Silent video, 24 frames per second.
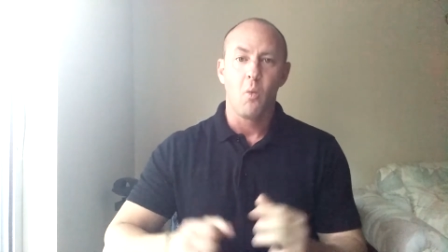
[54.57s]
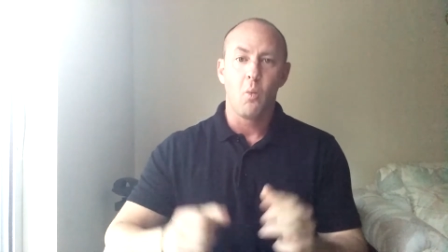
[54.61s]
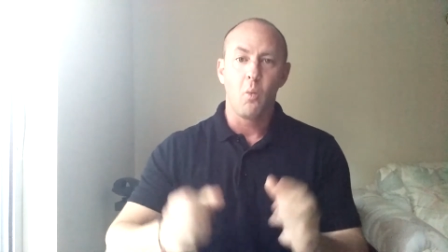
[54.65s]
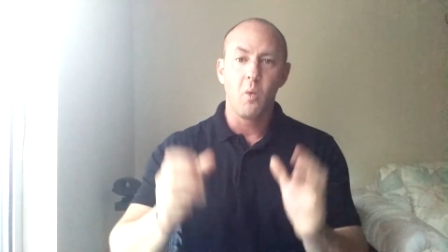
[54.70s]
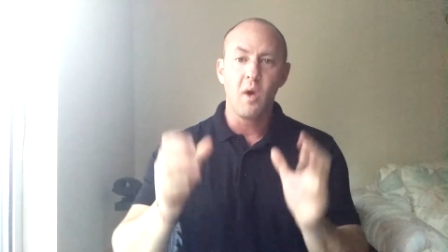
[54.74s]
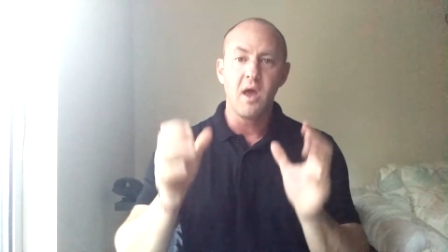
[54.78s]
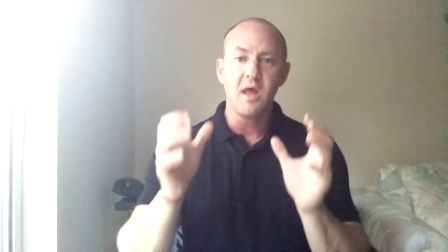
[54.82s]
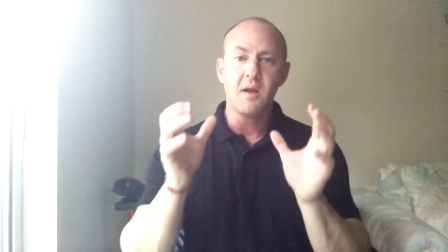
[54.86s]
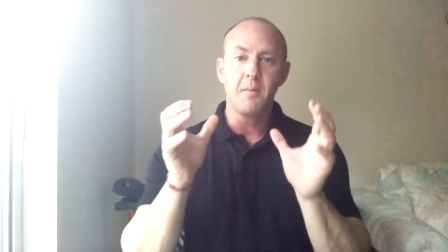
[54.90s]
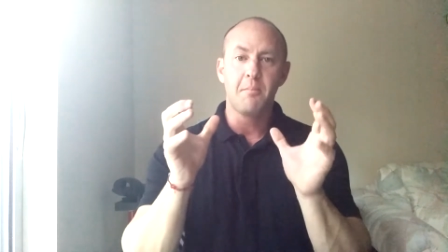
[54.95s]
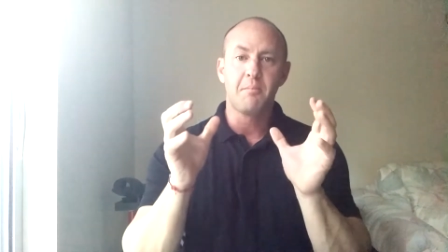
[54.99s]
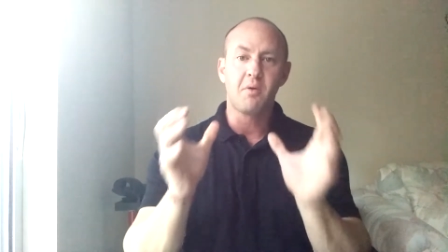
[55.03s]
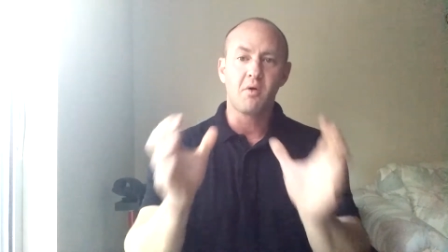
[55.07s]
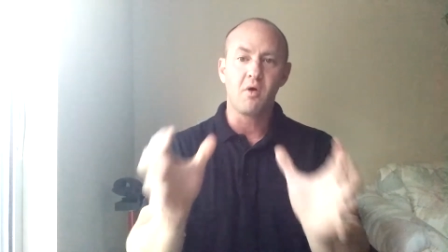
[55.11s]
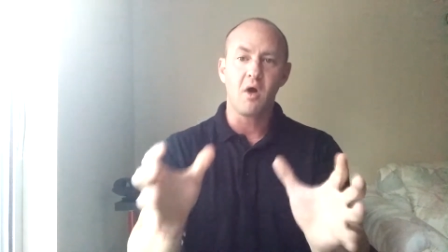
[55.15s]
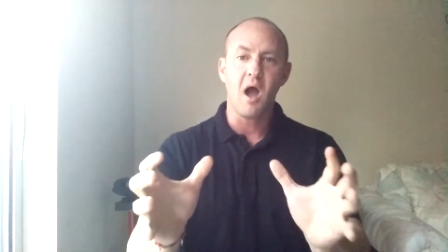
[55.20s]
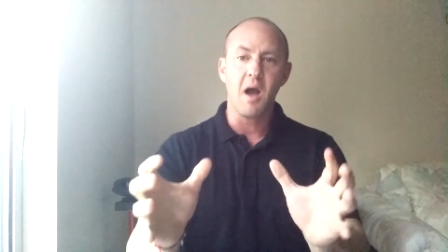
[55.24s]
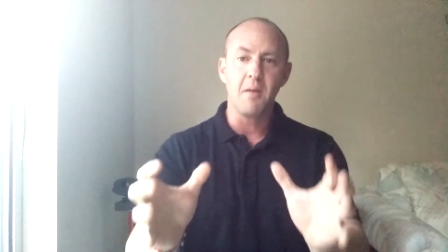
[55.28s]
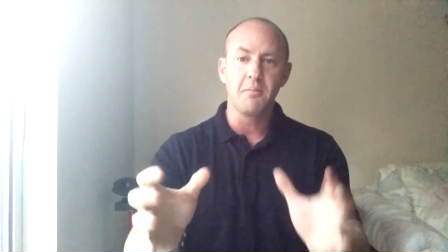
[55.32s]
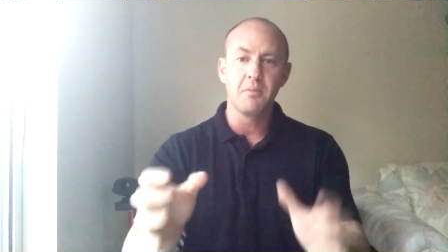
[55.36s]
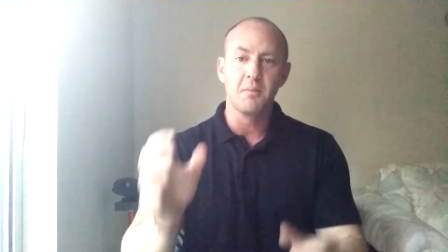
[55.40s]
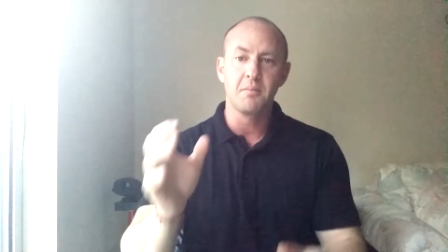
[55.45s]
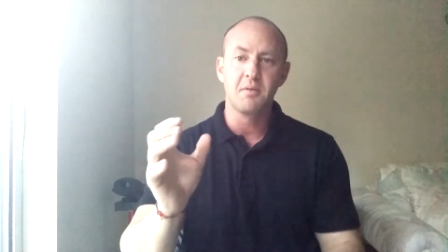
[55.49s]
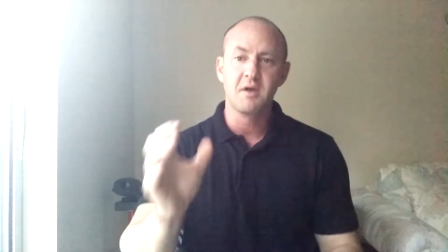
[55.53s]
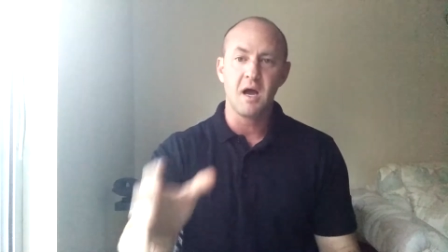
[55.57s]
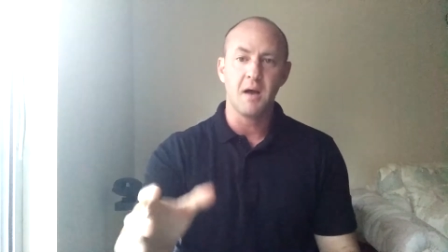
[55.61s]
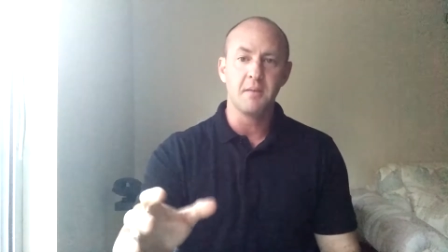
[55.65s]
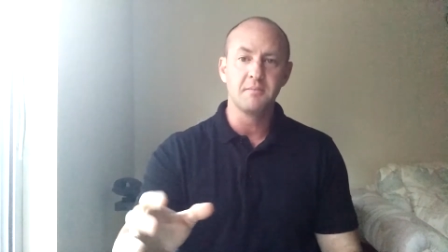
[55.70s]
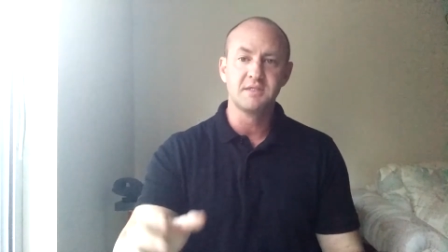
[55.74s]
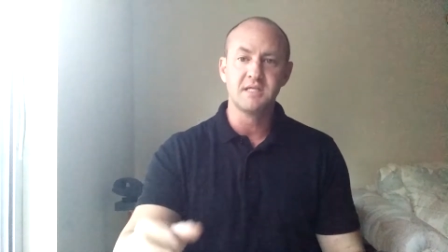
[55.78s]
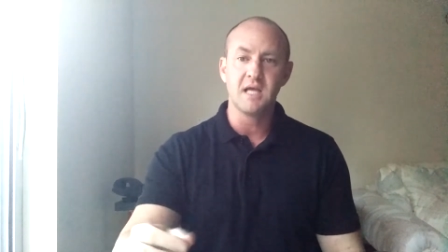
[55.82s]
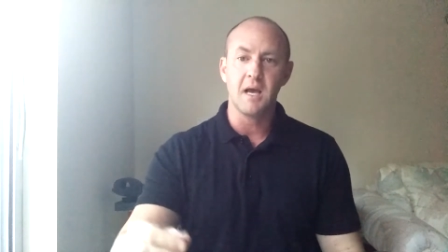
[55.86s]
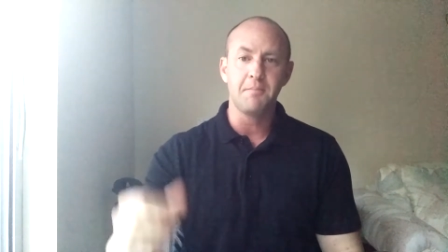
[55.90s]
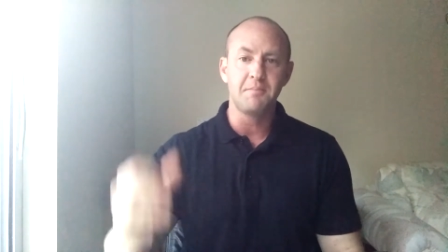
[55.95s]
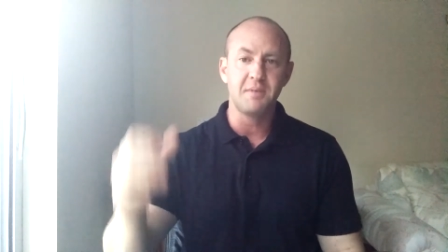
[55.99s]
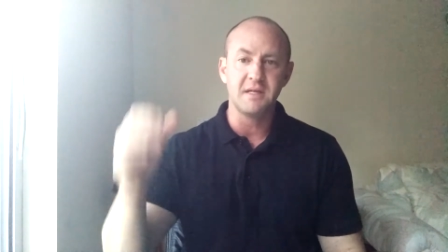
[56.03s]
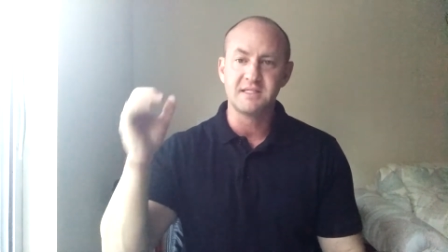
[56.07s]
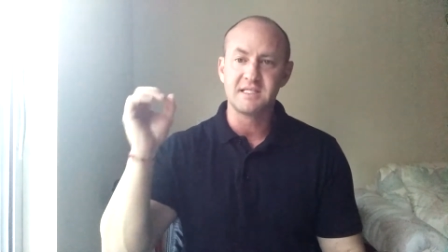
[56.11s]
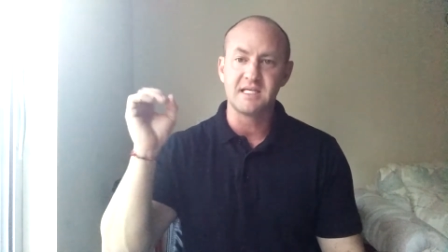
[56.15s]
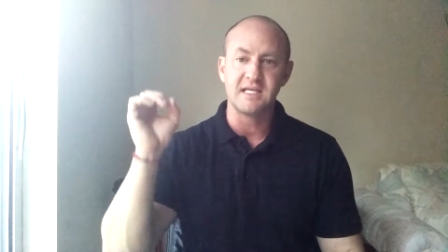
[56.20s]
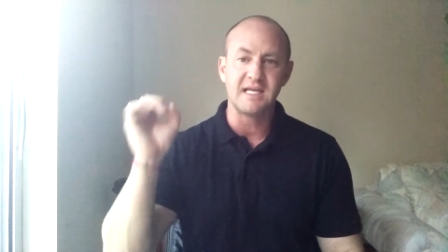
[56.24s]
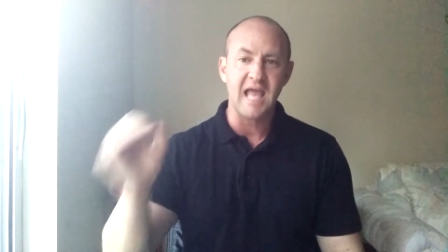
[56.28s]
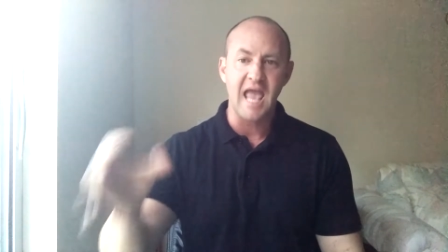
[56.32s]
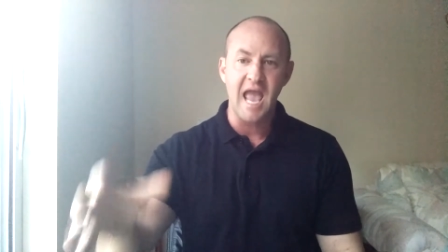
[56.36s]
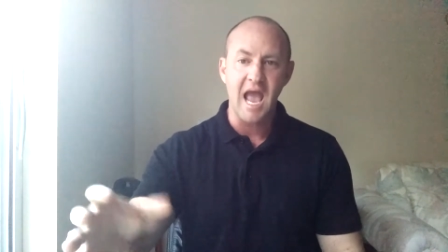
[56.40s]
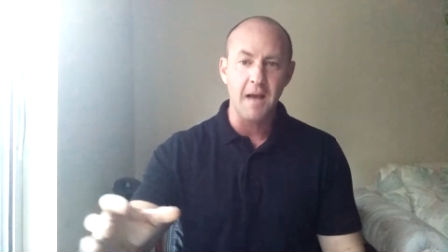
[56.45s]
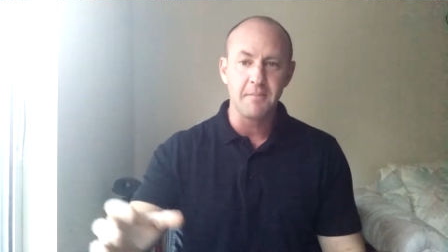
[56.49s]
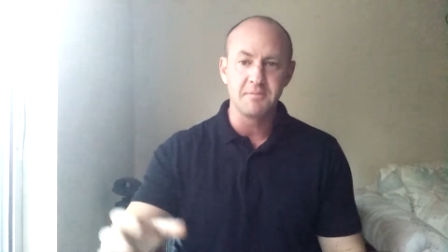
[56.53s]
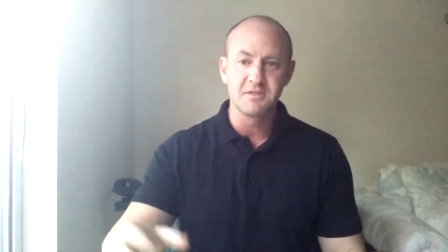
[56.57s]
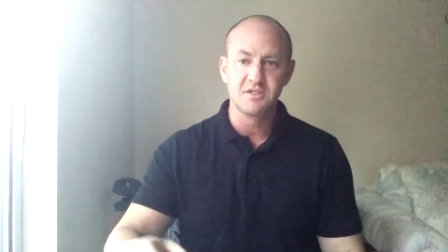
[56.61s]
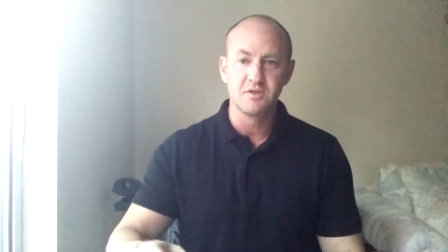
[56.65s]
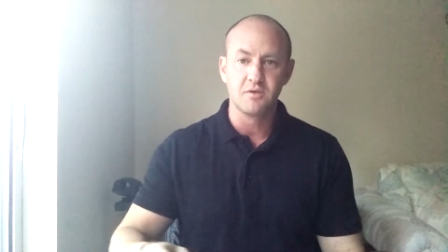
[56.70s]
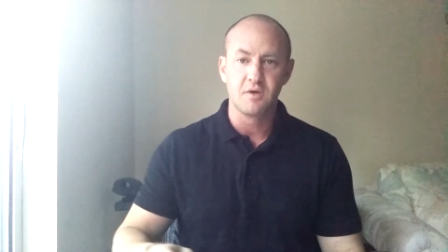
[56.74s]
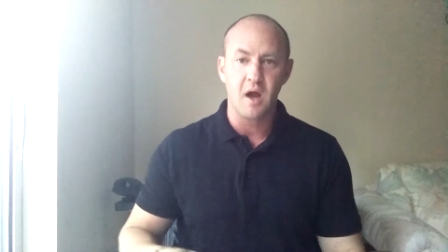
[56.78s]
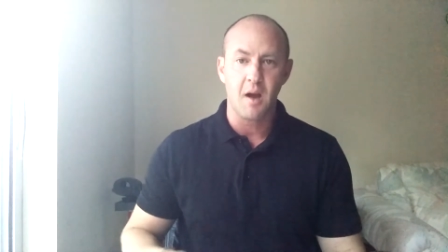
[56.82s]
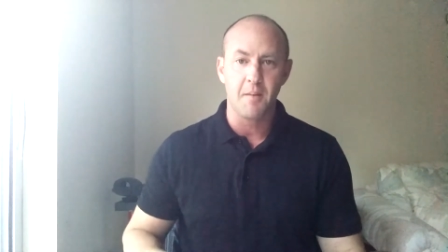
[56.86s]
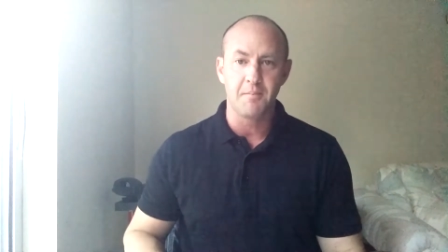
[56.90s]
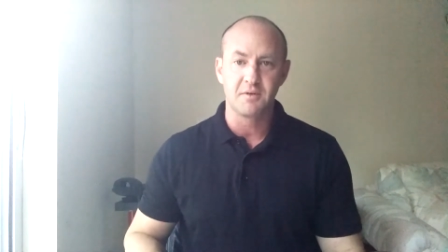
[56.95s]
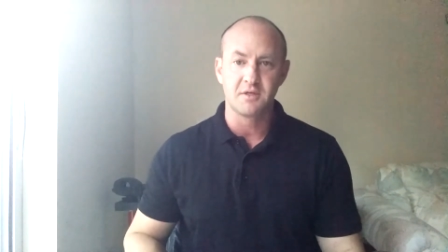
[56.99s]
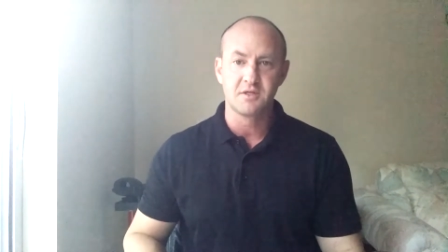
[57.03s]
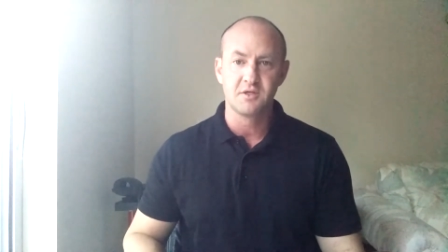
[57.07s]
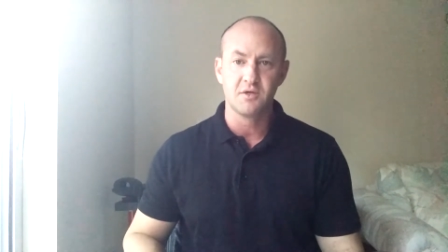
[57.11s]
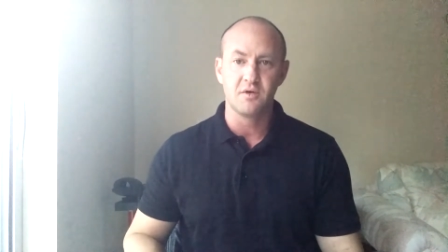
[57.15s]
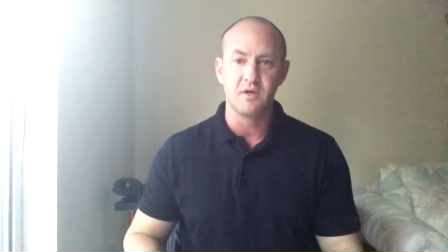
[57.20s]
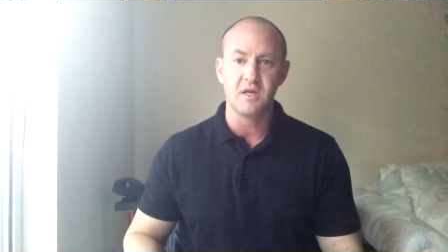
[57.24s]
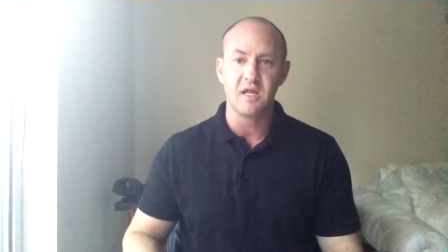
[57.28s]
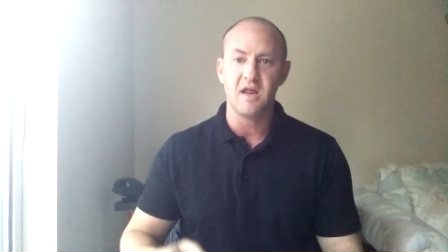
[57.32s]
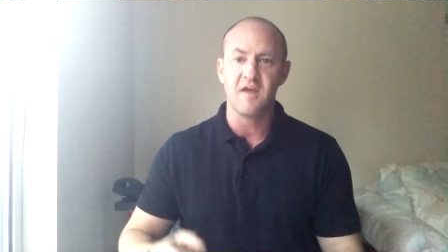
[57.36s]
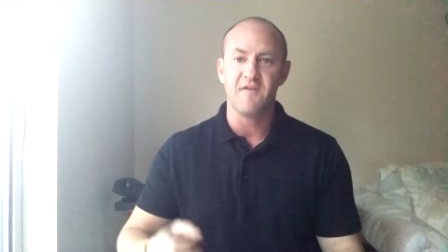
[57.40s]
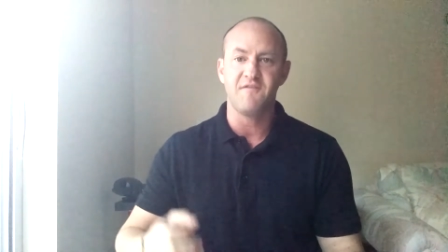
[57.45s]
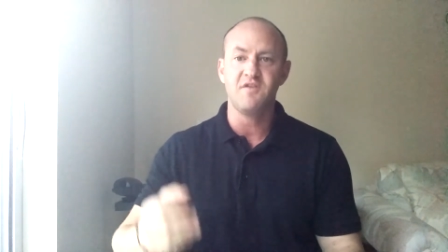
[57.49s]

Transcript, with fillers: when a problem comes up, it's an absolute opportunity.